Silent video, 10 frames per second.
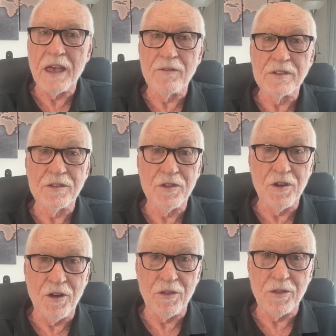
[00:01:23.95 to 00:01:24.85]
heavens and
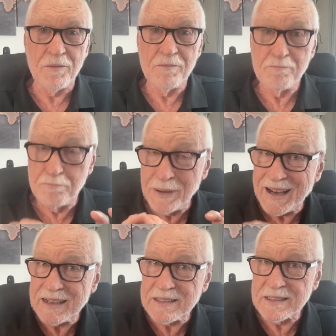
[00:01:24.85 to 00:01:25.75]
the earth.
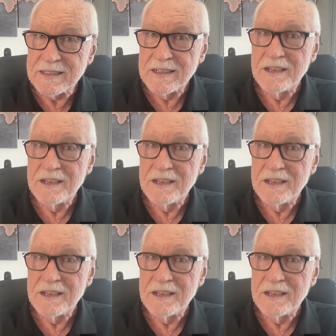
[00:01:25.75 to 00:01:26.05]
But